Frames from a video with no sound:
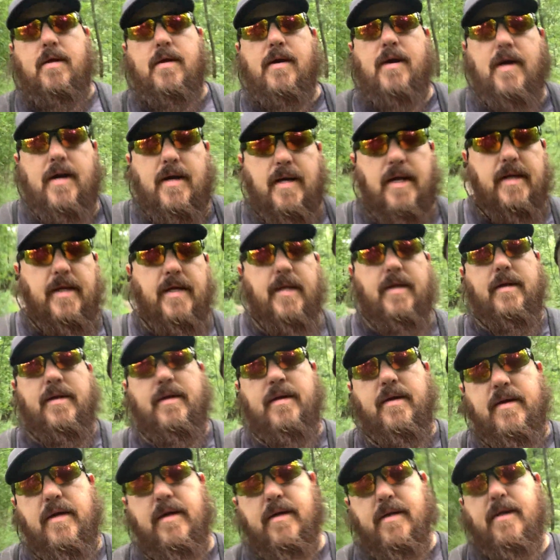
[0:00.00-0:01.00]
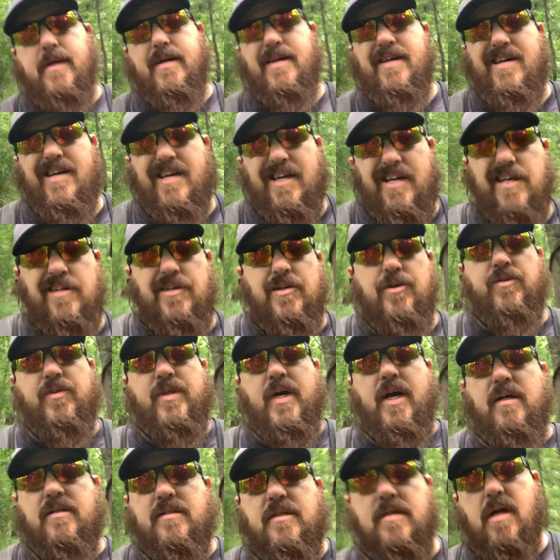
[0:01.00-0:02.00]
I, in
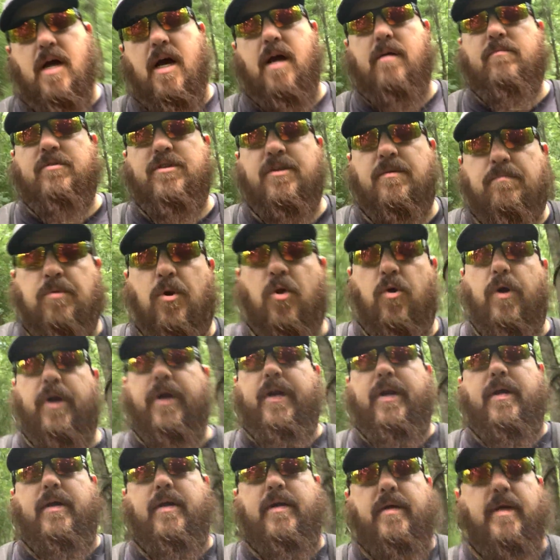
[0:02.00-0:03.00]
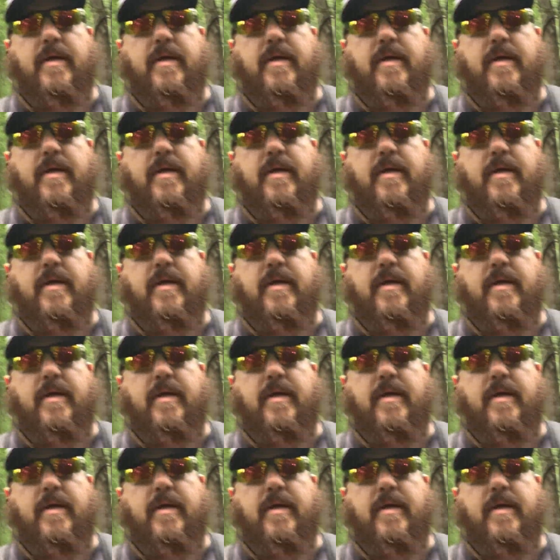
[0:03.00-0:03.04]
2009, was deployed.